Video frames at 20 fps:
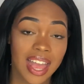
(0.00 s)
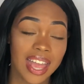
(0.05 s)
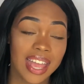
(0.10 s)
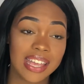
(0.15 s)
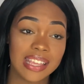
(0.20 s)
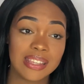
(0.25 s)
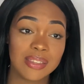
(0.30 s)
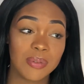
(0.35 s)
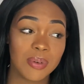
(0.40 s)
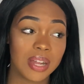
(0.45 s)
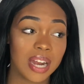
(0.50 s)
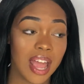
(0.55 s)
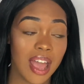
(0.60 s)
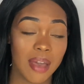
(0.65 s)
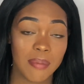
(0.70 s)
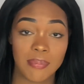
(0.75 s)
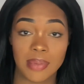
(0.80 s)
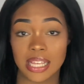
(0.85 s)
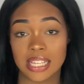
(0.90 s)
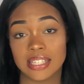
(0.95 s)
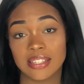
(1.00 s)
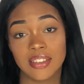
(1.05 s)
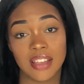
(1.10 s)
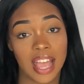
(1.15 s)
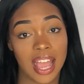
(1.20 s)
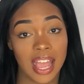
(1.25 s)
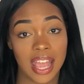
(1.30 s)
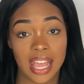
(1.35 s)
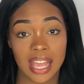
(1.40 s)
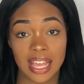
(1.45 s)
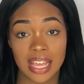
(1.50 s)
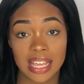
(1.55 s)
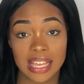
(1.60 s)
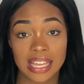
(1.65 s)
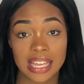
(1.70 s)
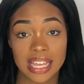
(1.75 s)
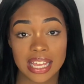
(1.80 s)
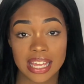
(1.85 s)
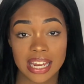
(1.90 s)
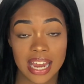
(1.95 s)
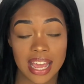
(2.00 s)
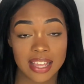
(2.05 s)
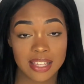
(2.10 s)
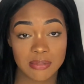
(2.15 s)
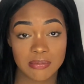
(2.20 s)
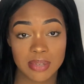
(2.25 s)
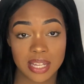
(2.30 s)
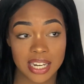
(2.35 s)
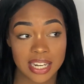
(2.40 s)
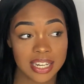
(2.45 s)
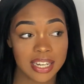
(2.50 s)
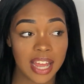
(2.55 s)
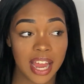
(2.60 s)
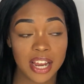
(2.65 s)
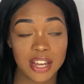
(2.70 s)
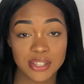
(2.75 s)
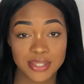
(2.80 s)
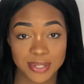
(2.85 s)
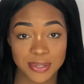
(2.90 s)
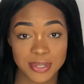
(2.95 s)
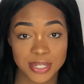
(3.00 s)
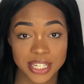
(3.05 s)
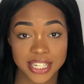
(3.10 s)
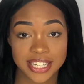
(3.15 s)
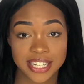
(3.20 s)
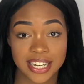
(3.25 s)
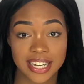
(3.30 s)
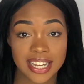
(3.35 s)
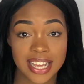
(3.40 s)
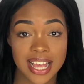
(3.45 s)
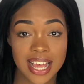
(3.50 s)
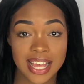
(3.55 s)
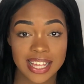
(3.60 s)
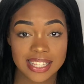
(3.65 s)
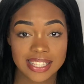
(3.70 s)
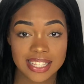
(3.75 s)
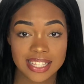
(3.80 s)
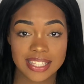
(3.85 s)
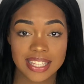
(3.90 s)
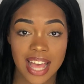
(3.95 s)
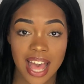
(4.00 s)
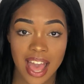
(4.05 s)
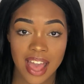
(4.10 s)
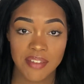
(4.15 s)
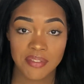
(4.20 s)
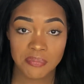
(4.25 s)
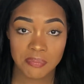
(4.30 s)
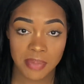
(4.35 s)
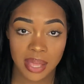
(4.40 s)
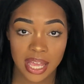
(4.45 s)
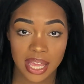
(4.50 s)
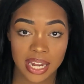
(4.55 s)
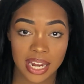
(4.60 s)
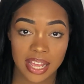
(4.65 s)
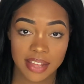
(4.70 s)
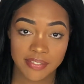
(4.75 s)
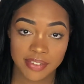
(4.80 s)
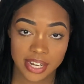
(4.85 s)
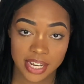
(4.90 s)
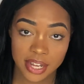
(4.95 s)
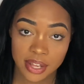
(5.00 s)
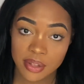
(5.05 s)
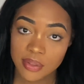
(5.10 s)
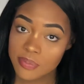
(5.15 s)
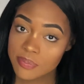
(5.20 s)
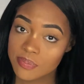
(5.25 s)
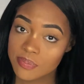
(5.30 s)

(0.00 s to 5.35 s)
it's one hot mess, okay? It has been an entire school year since I've made a video.